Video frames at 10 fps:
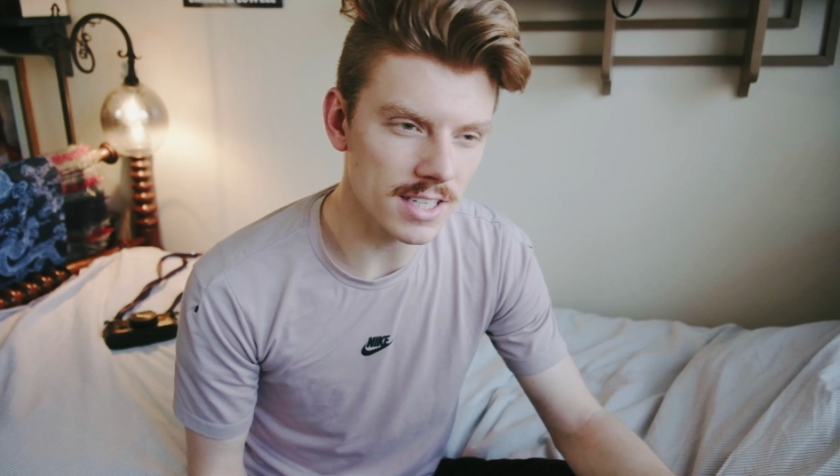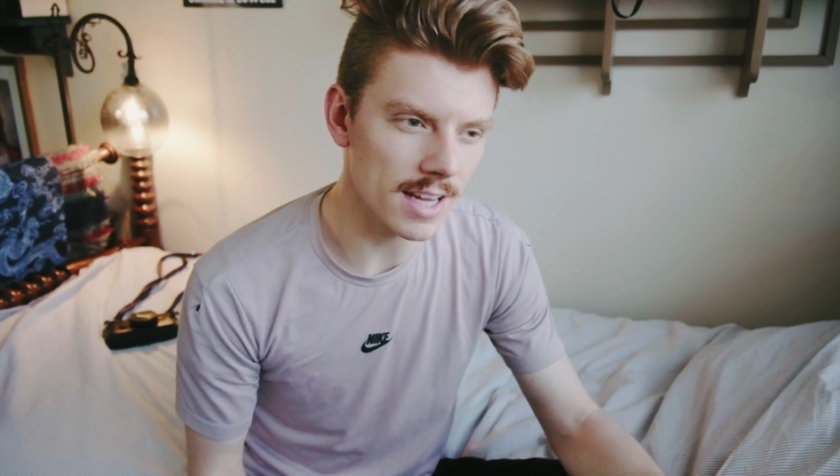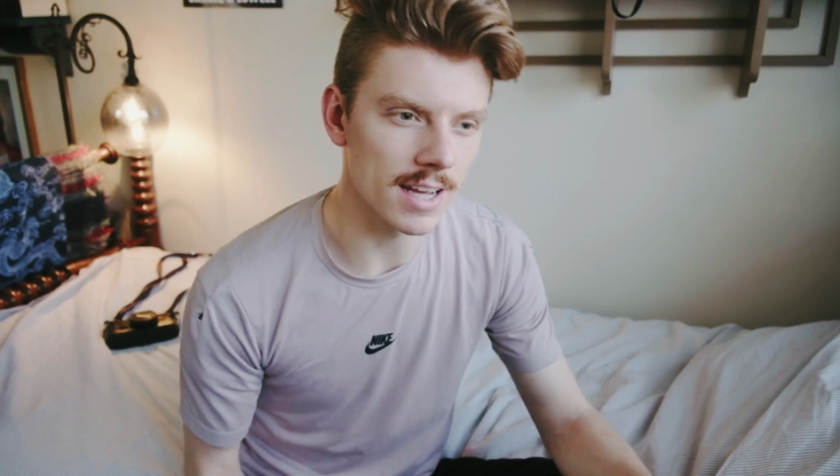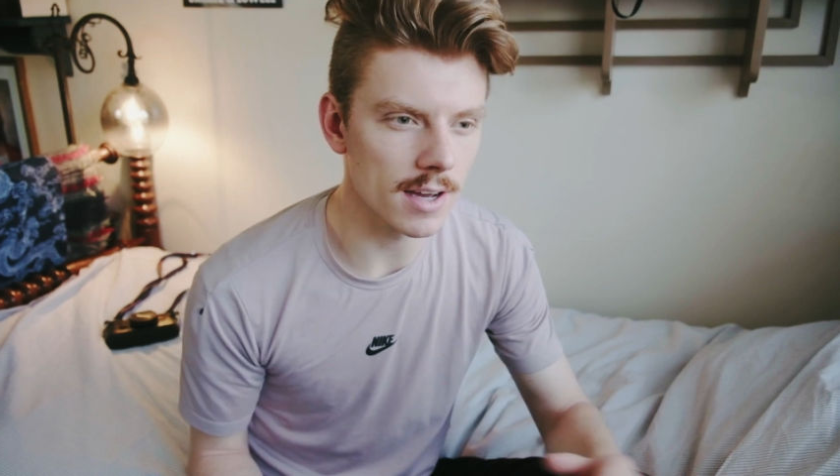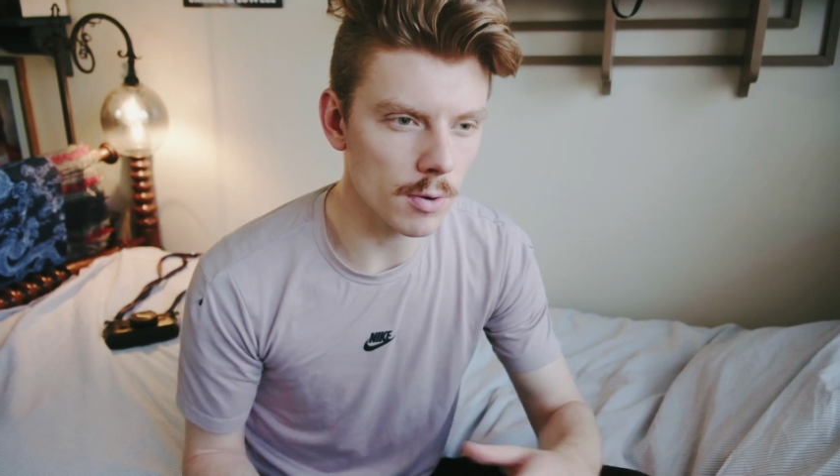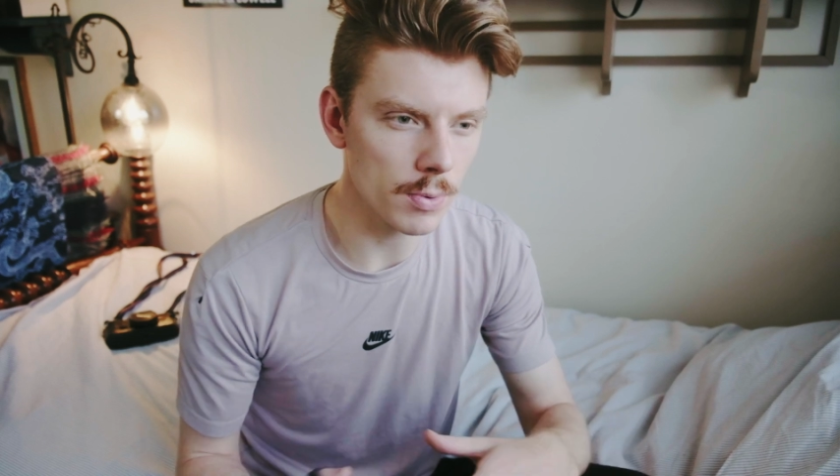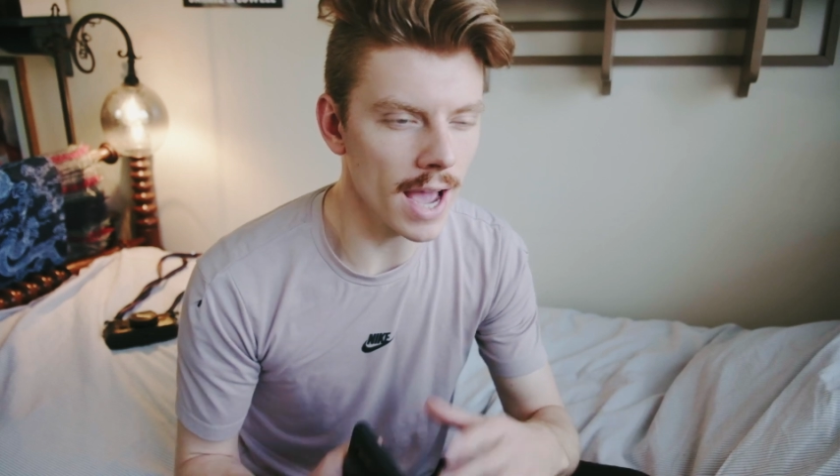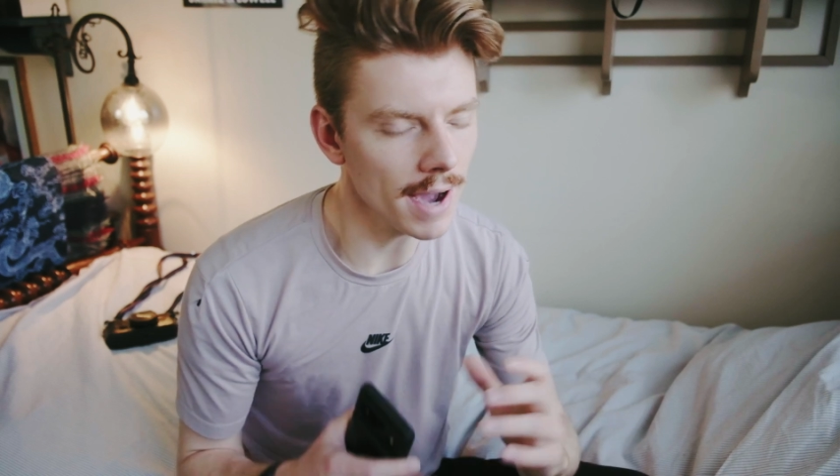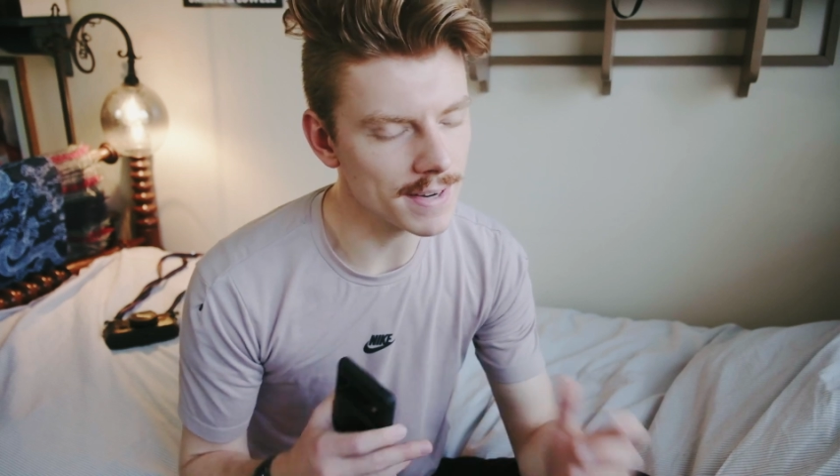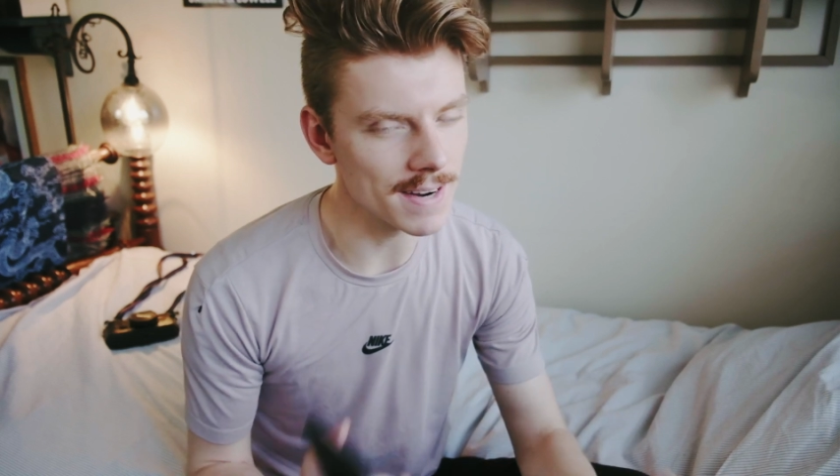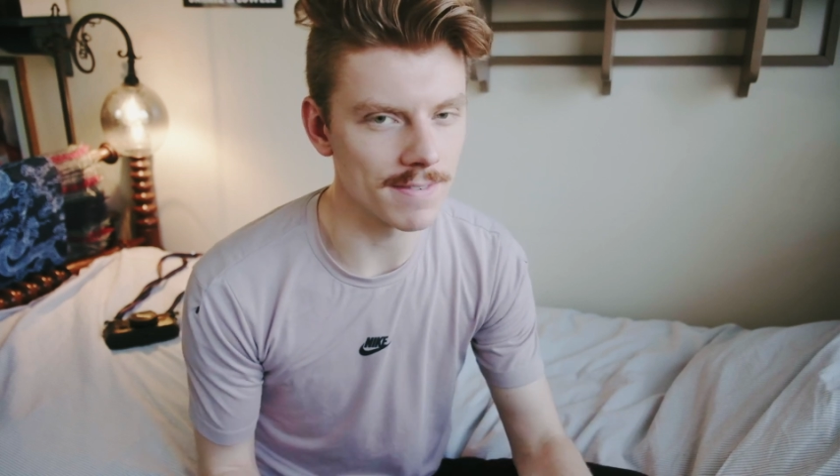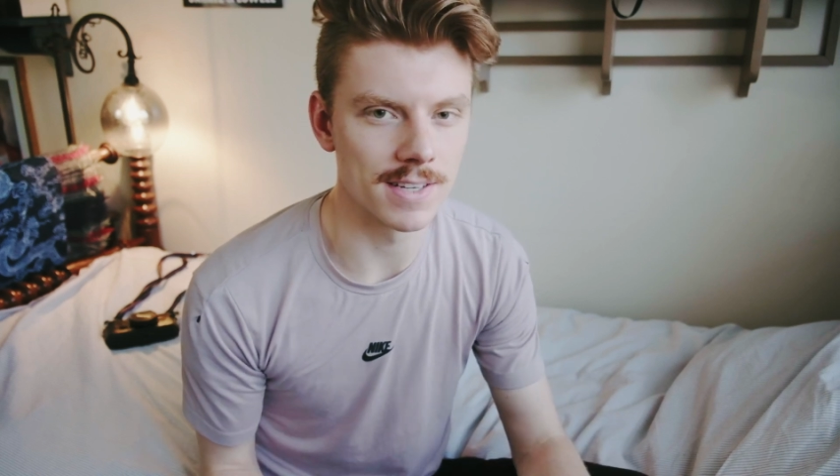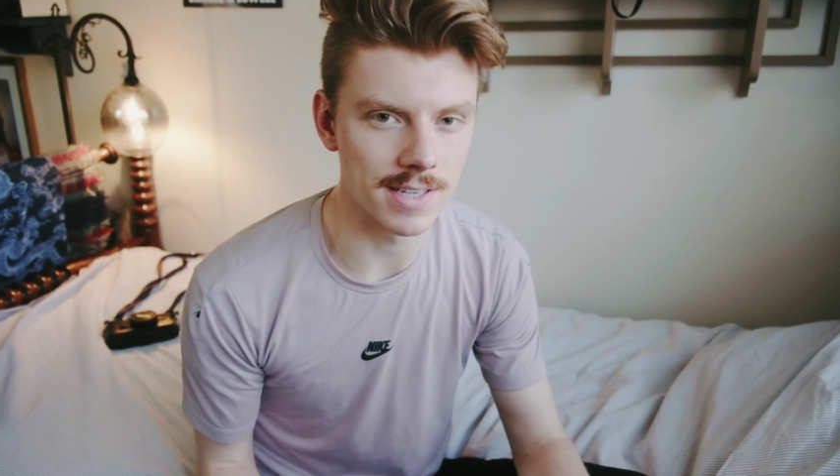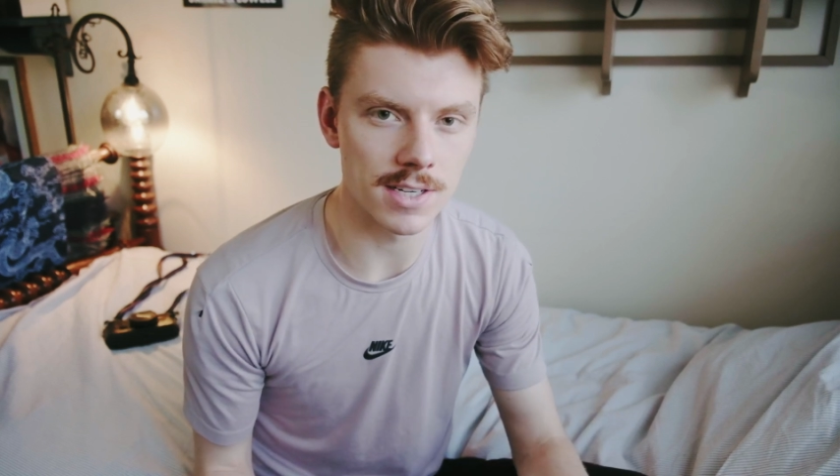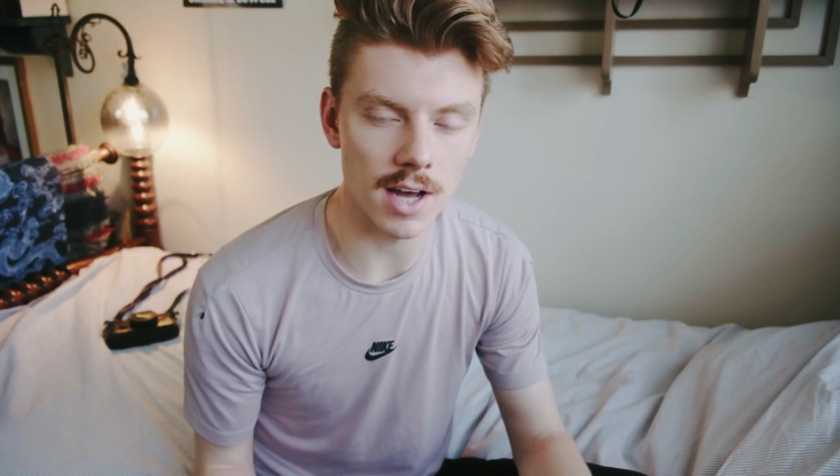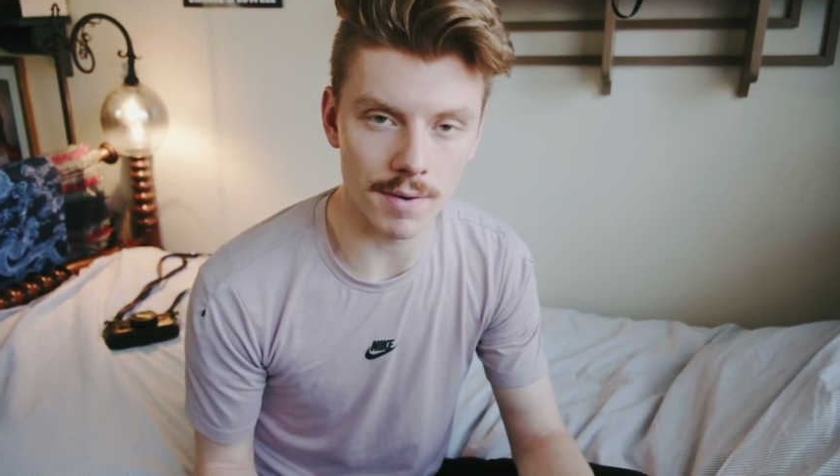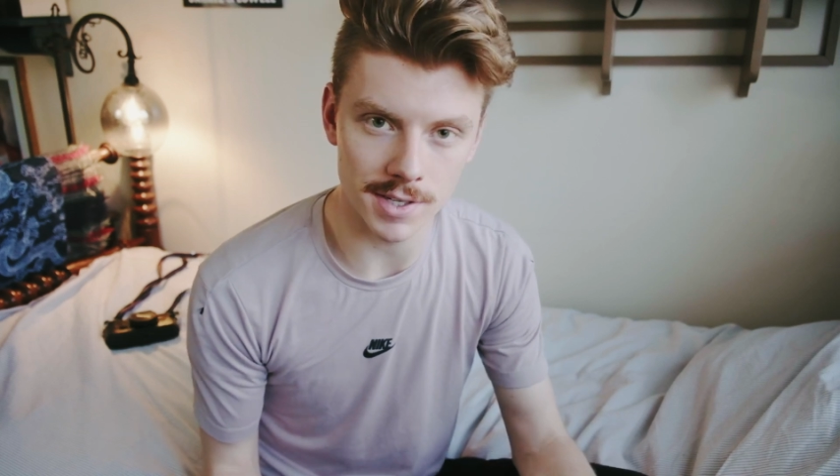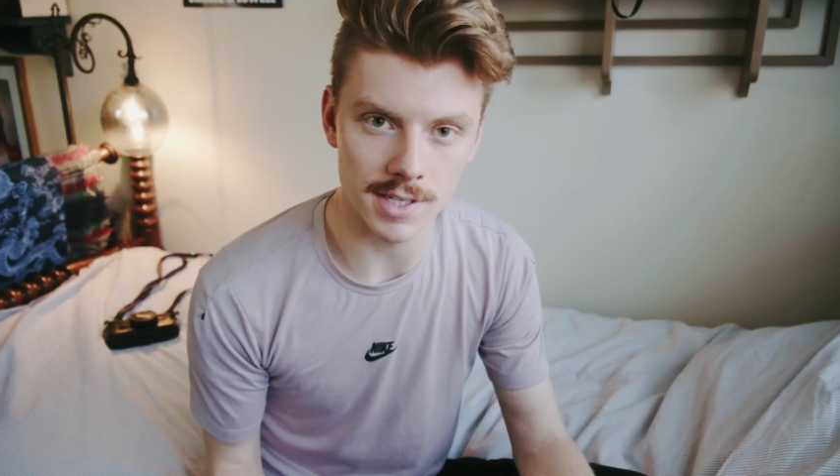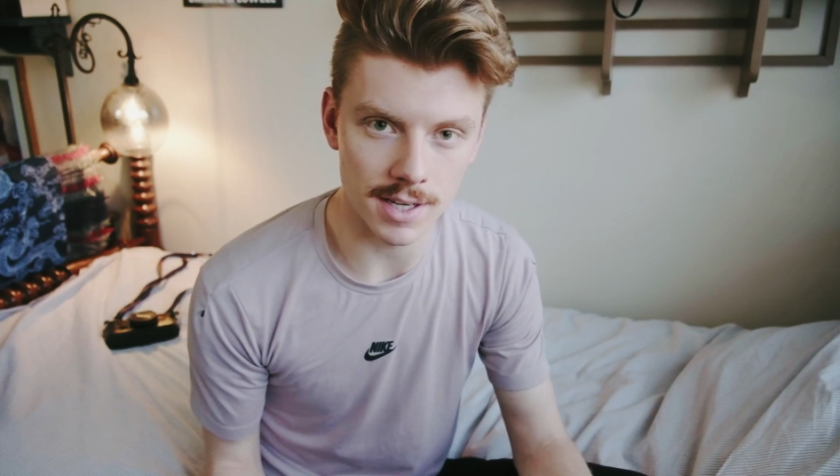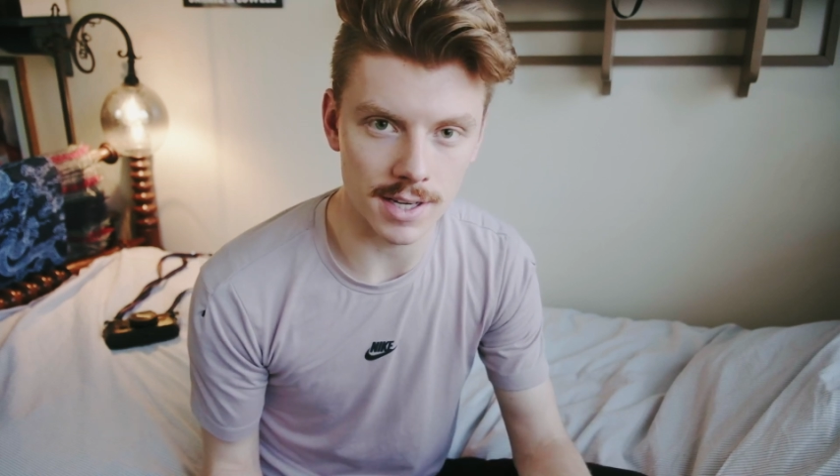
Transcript: Like, we have differences, obviously,